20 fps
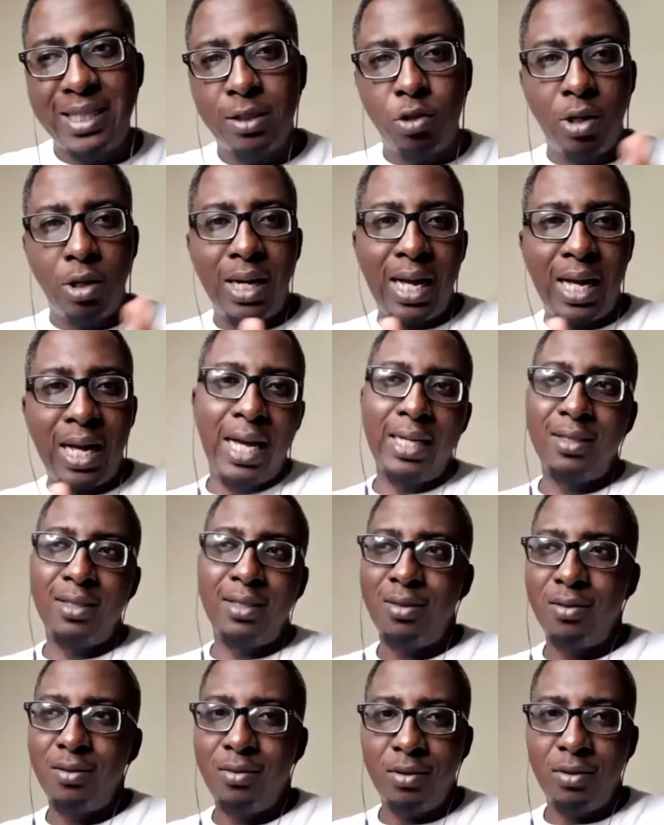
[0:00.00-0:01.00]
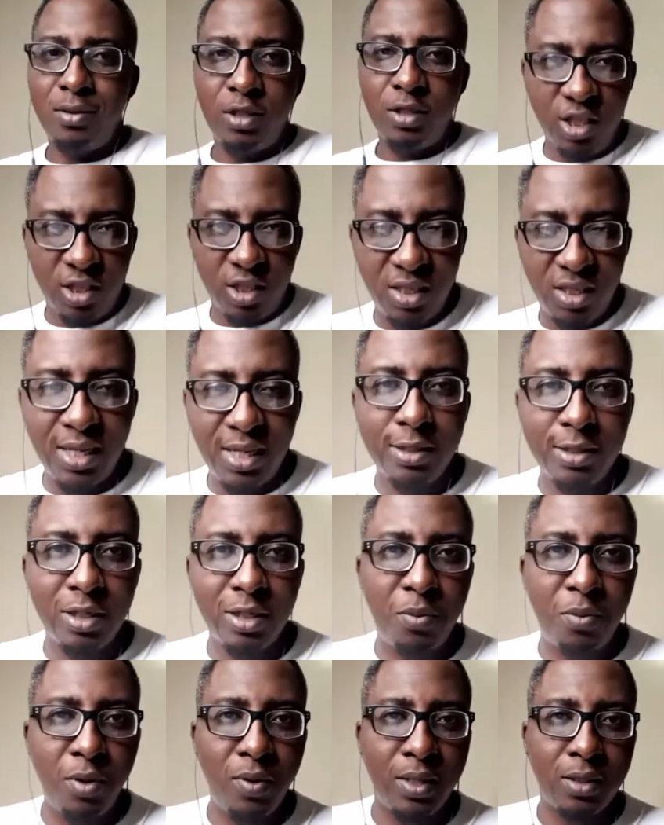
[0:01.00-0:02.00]
Tola has 16 years
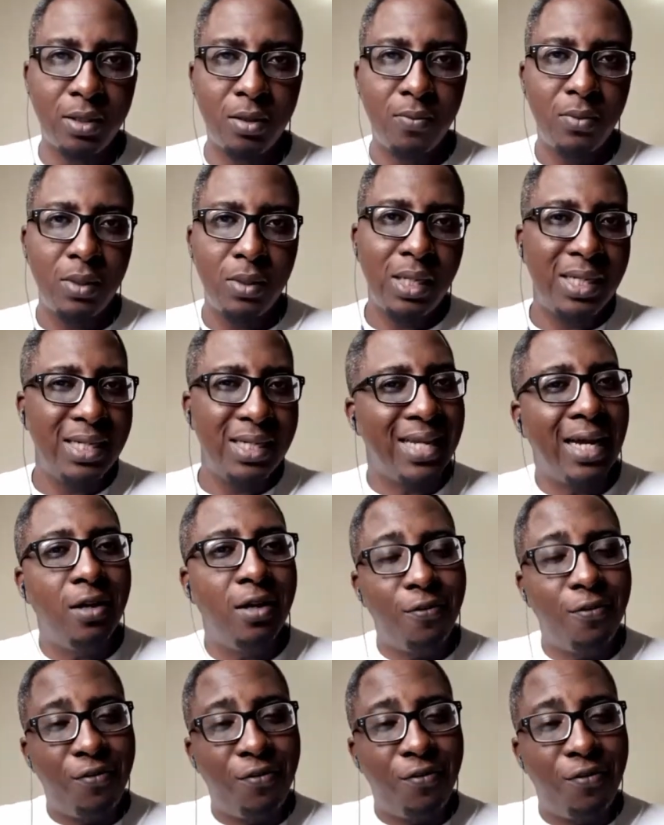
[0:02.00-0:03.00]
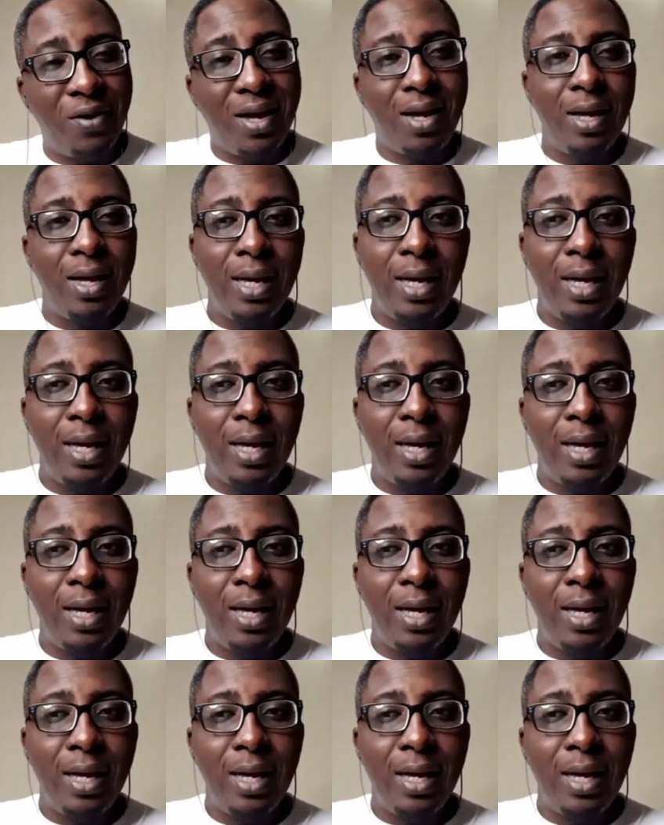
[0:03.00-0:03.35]
experience. Is that a fair?